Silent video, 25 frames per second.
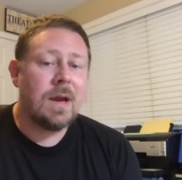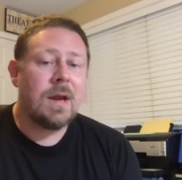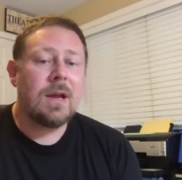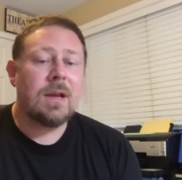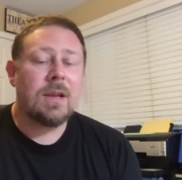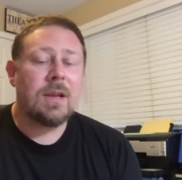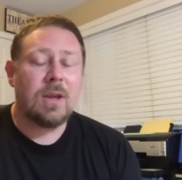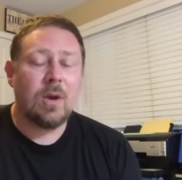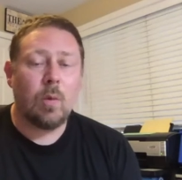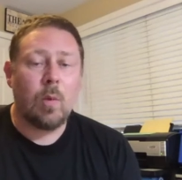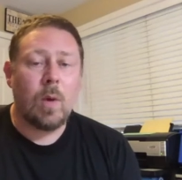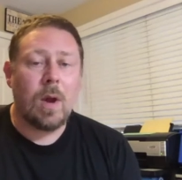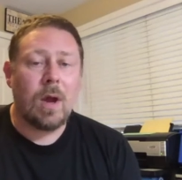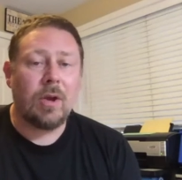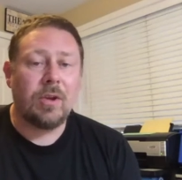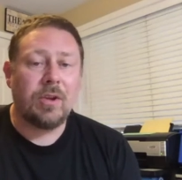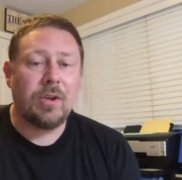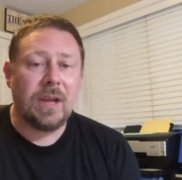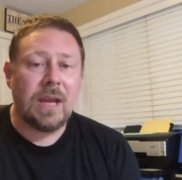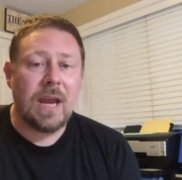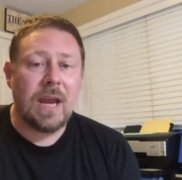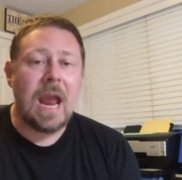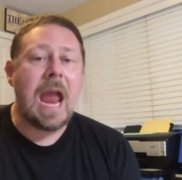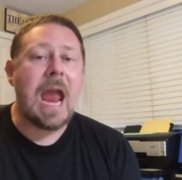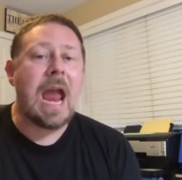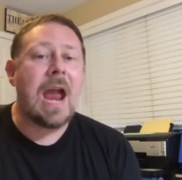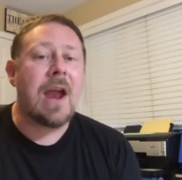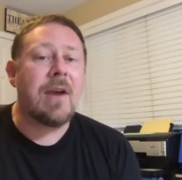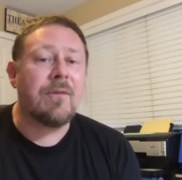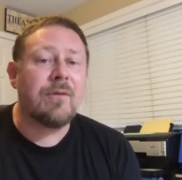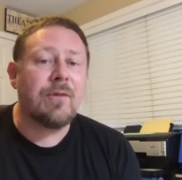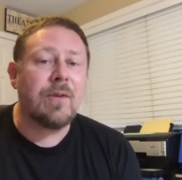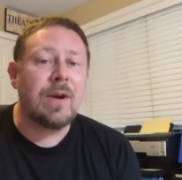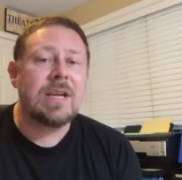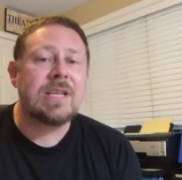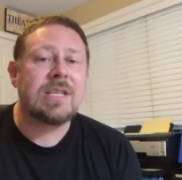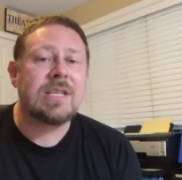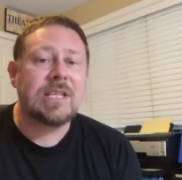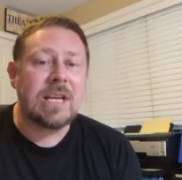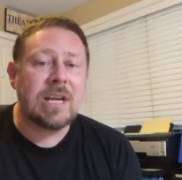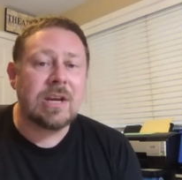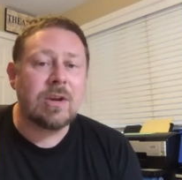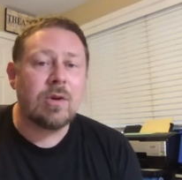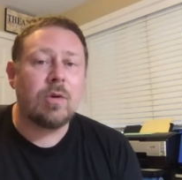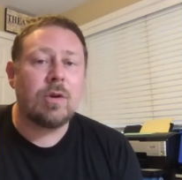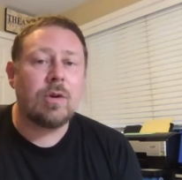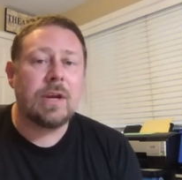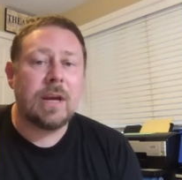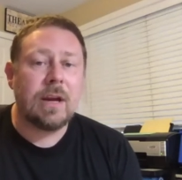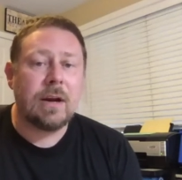the wealthy every
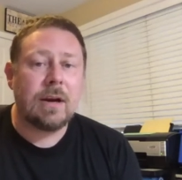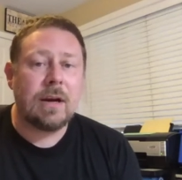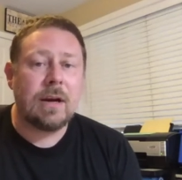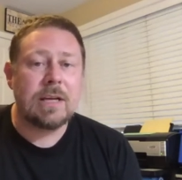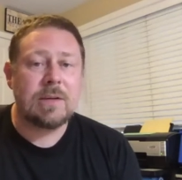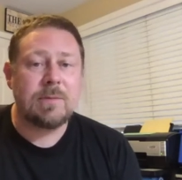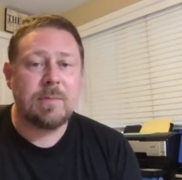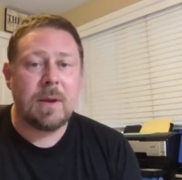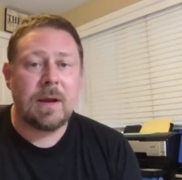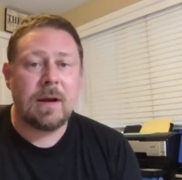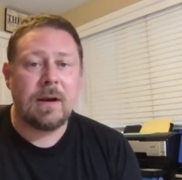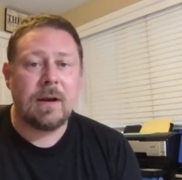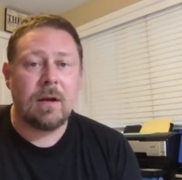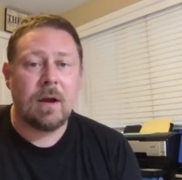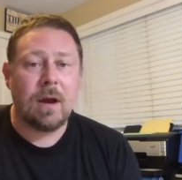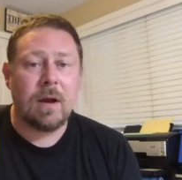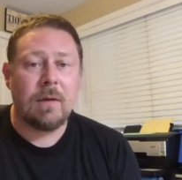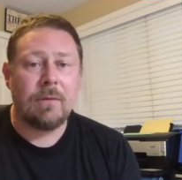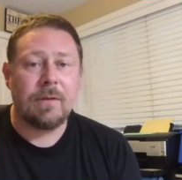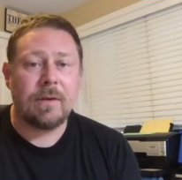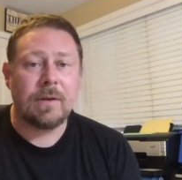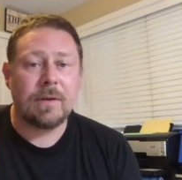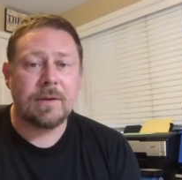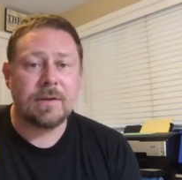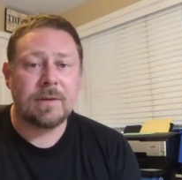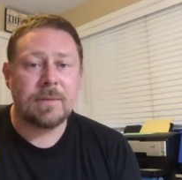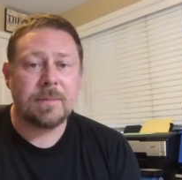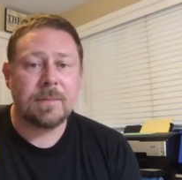single year he's been in office.